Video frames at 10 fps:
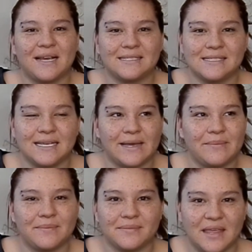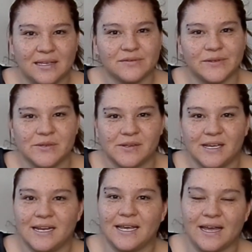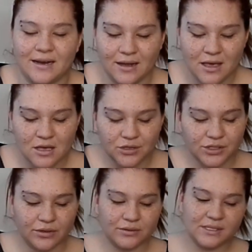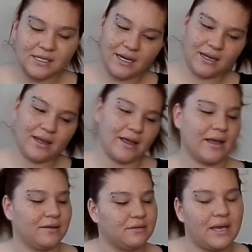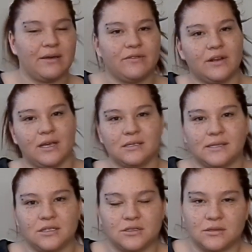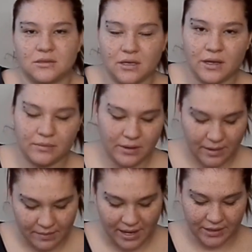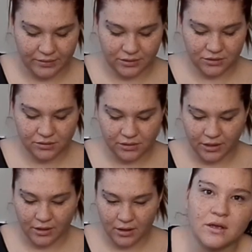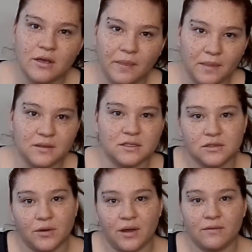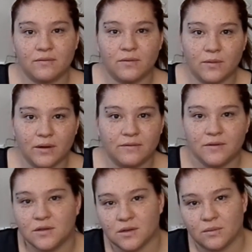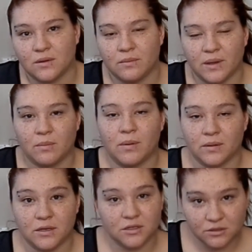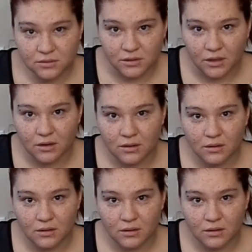SCM. Thanks for tuning in again. So today I have the Everyday Essentials manual juicer. This is great for if you don't want a big bulky juicer.